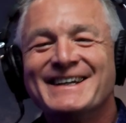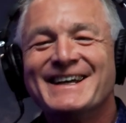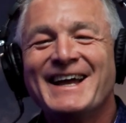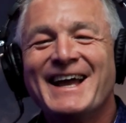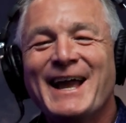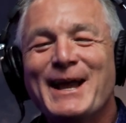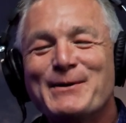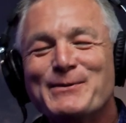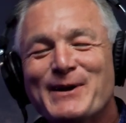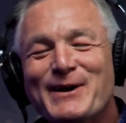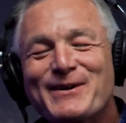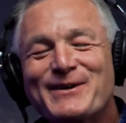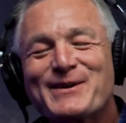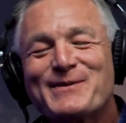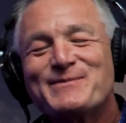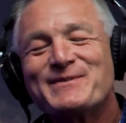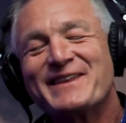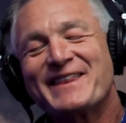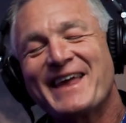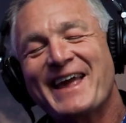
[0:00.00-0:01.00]
Hey,
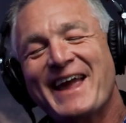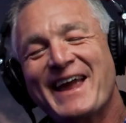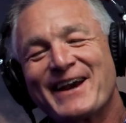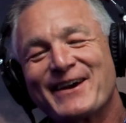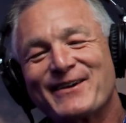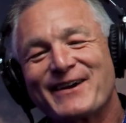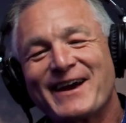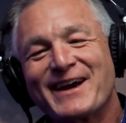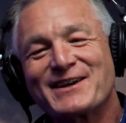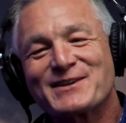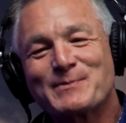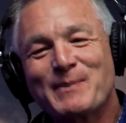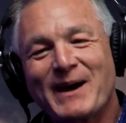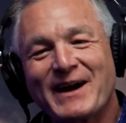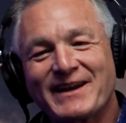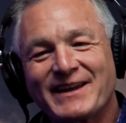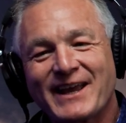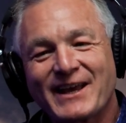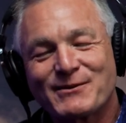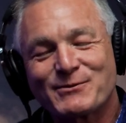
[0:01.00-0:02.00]
welcome to the Hangar X
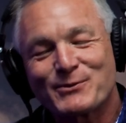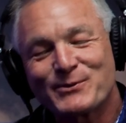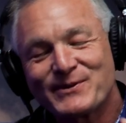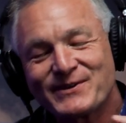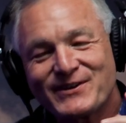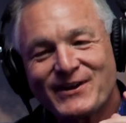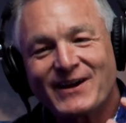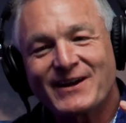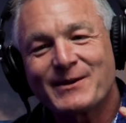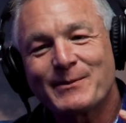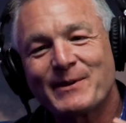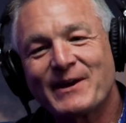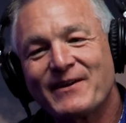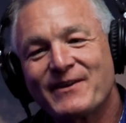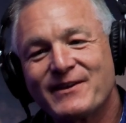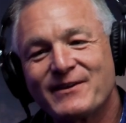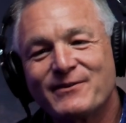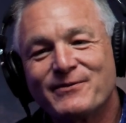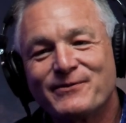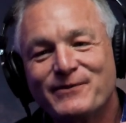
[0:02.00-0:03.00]
podcast, where we talk
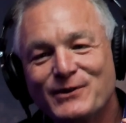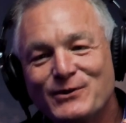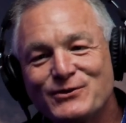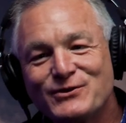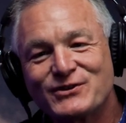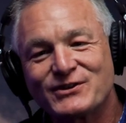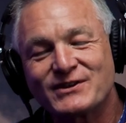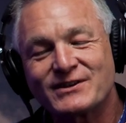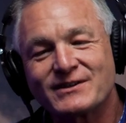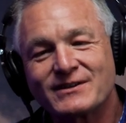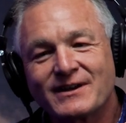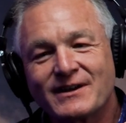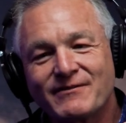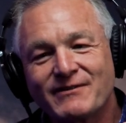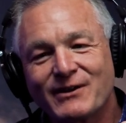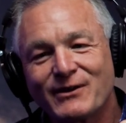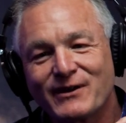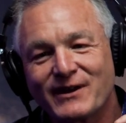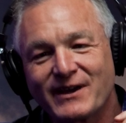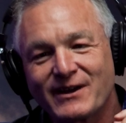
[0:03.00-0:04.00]
about the future of
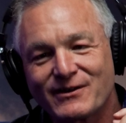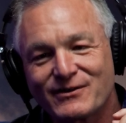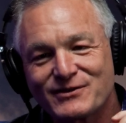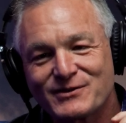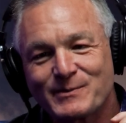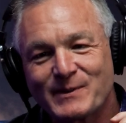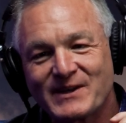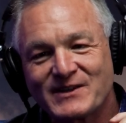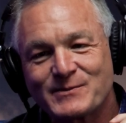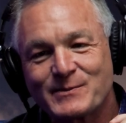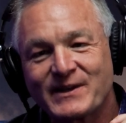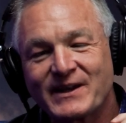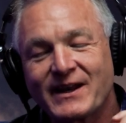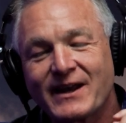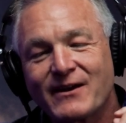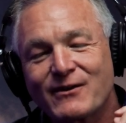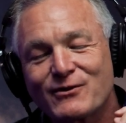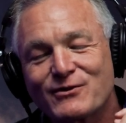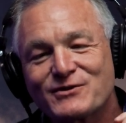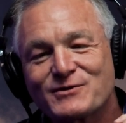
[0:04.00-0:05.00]
not only aerospace, but
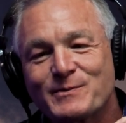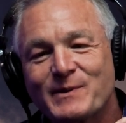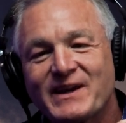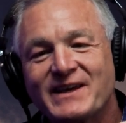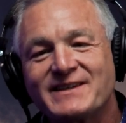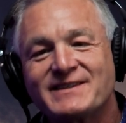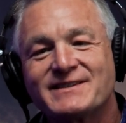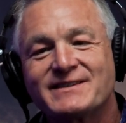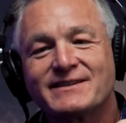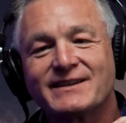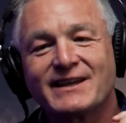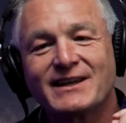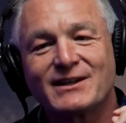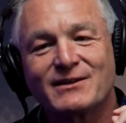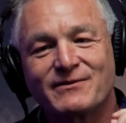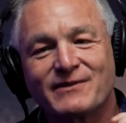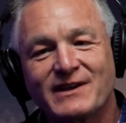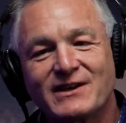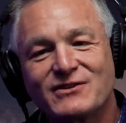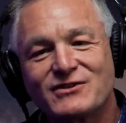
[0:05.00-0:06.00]
aerospace
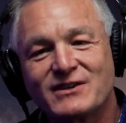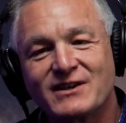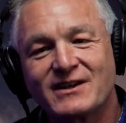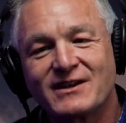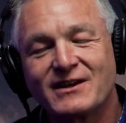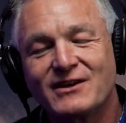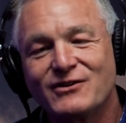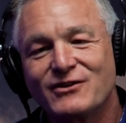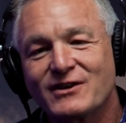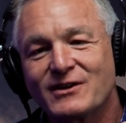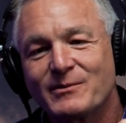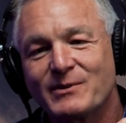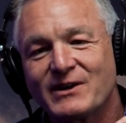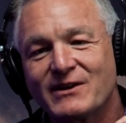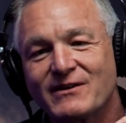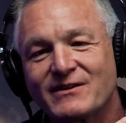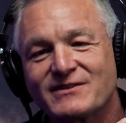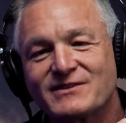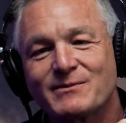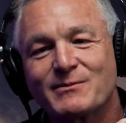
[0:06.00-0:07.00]
innovation. And you're going to be
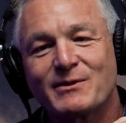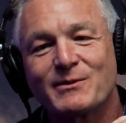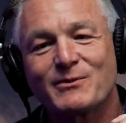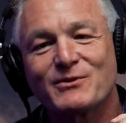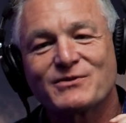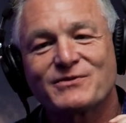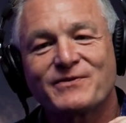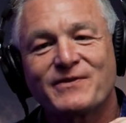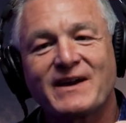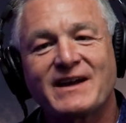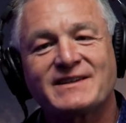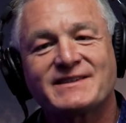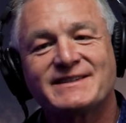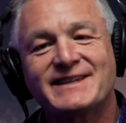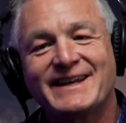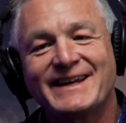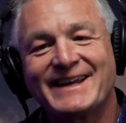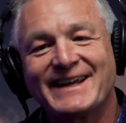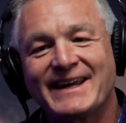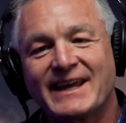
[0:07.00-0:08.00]
hearing some of the most
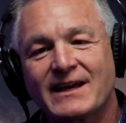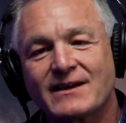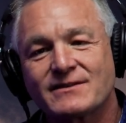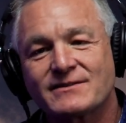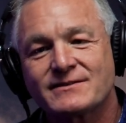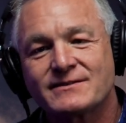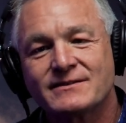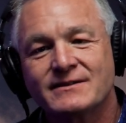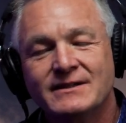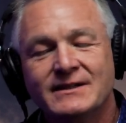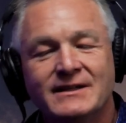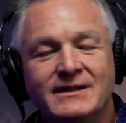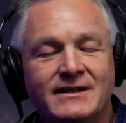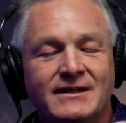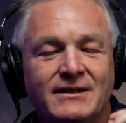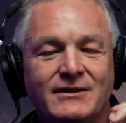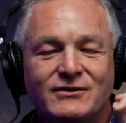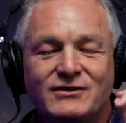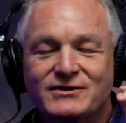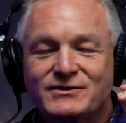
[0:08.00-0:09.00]
fascinating guests
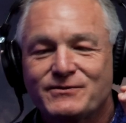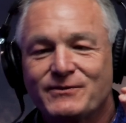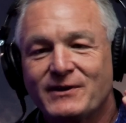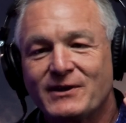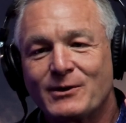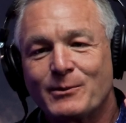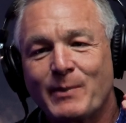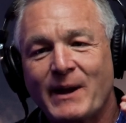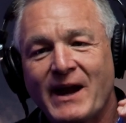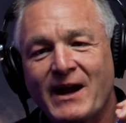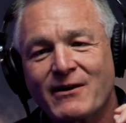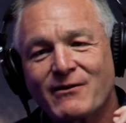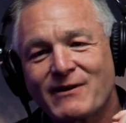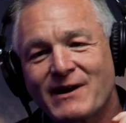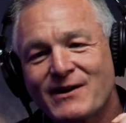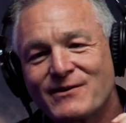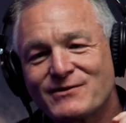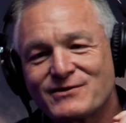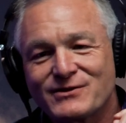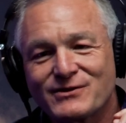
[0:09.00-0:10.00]
just from their
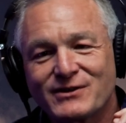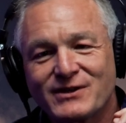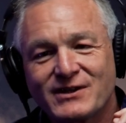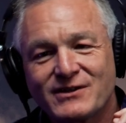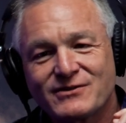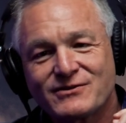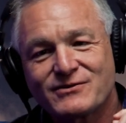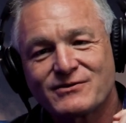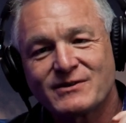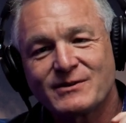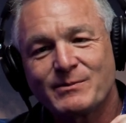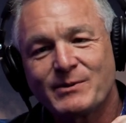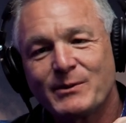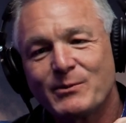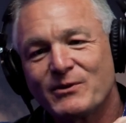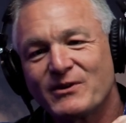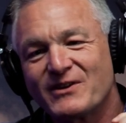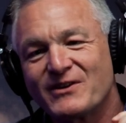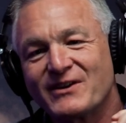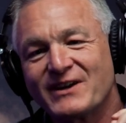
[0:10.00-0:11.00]
backgrounds, their history,
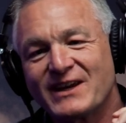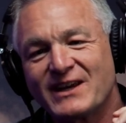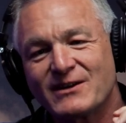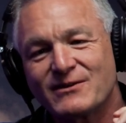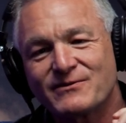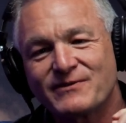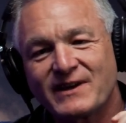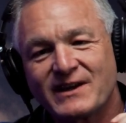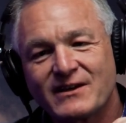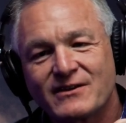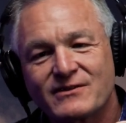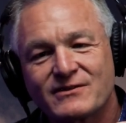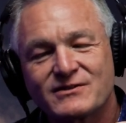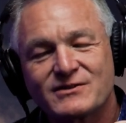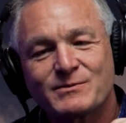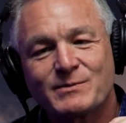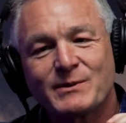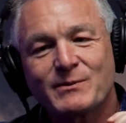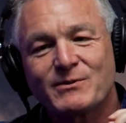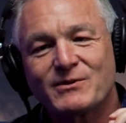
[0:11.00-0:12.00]
people that are innovators,
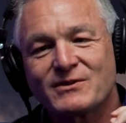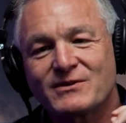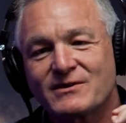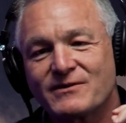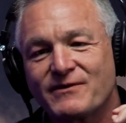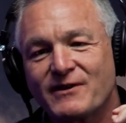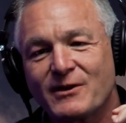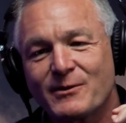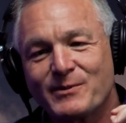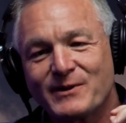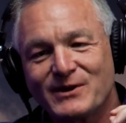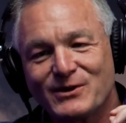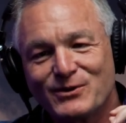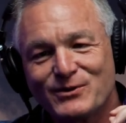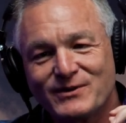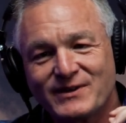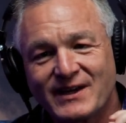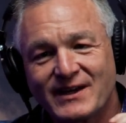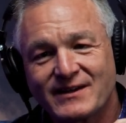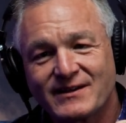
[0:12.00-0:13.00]
people that are developing new
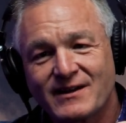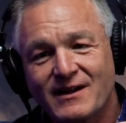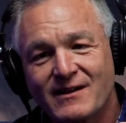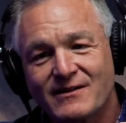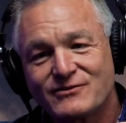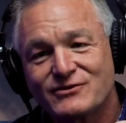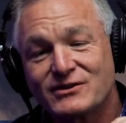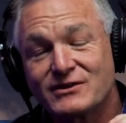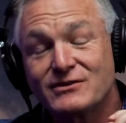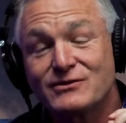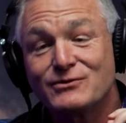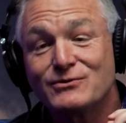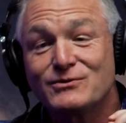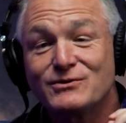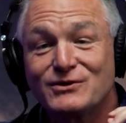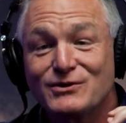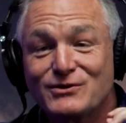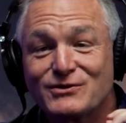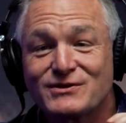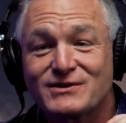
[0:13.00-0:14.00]
technology and new
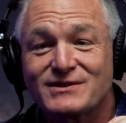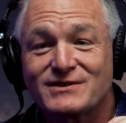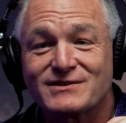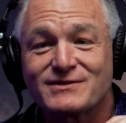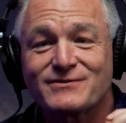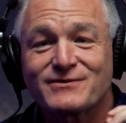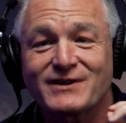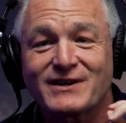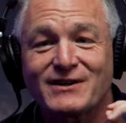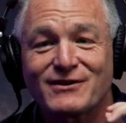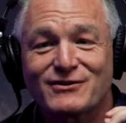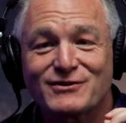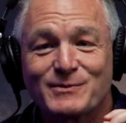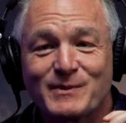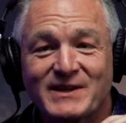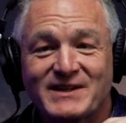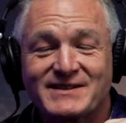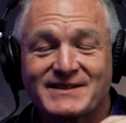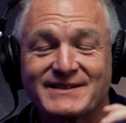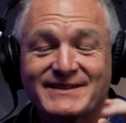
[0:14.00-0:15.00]
uses for
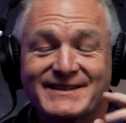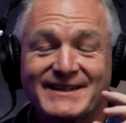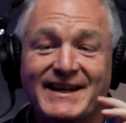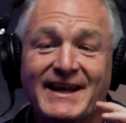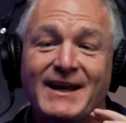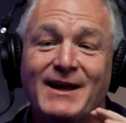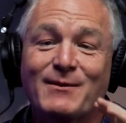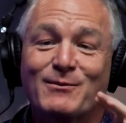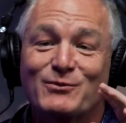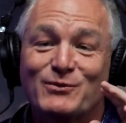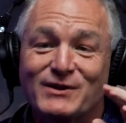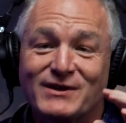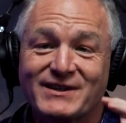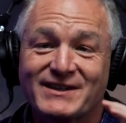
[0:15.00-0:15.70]
aerospace. And today I'm really